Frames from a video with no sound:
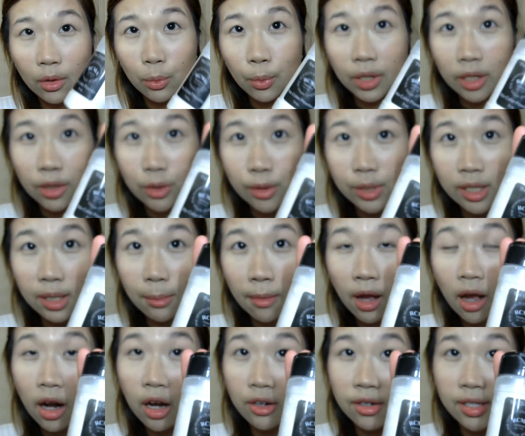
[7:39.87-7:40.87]
Been using my
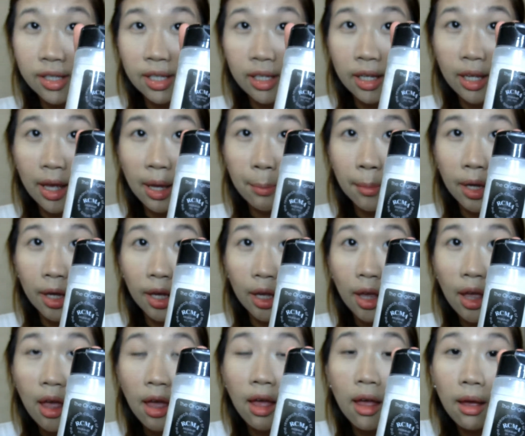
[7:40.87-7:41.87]
RCMA
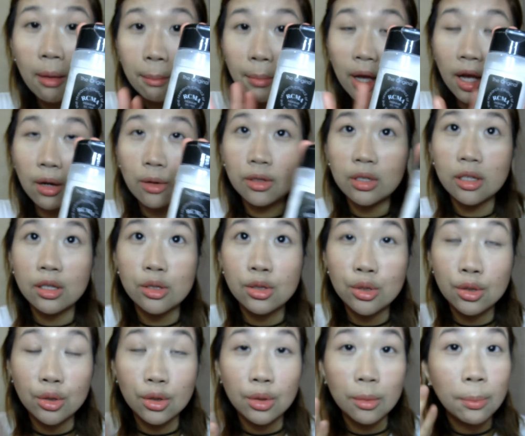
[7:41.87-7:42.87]
powder
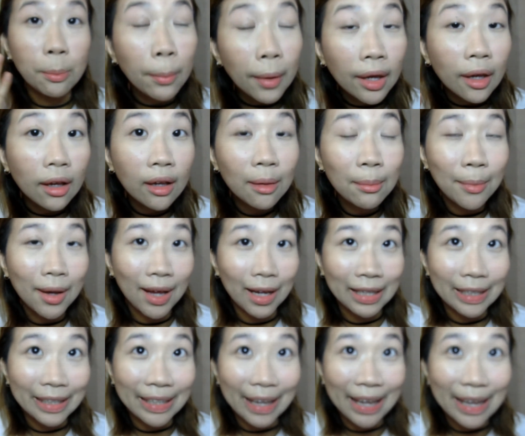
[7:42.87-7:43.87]
to bake my
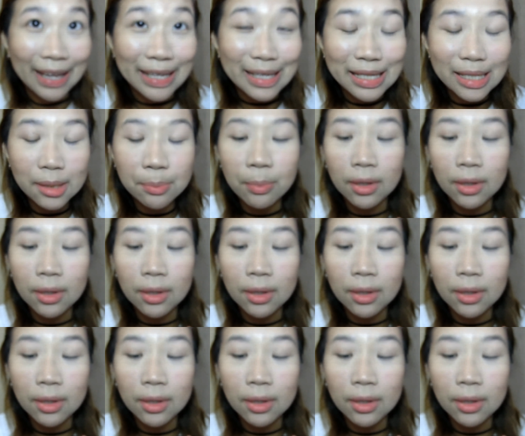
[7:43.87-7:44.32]
under eyes,